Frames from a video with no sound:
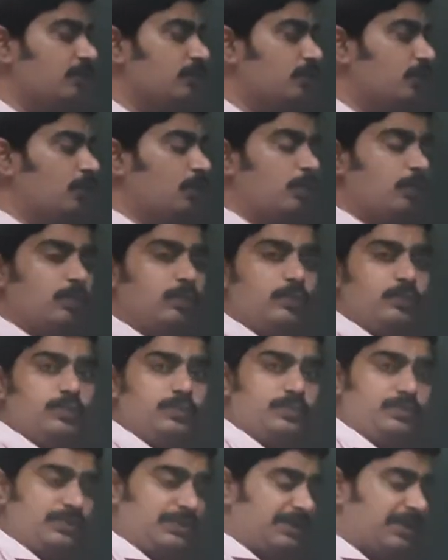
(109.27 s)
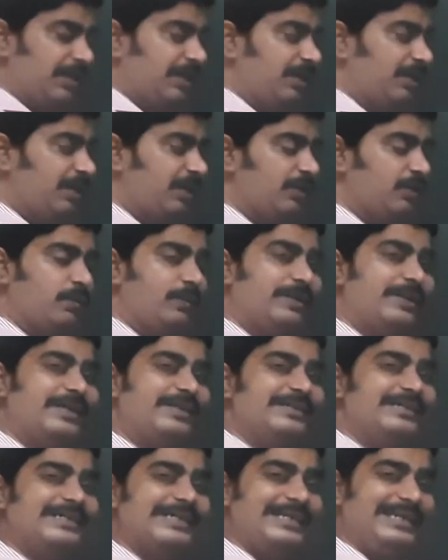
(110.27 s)
So here you will
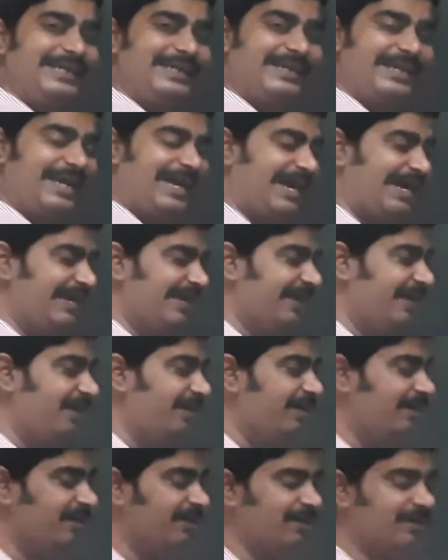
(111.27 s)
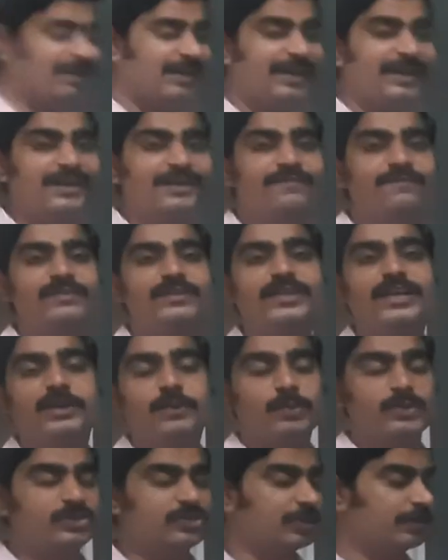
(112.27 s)
get a clear idea regarding with the
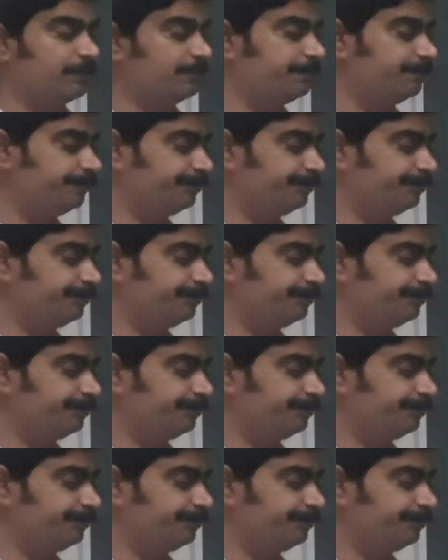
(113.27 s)
equation.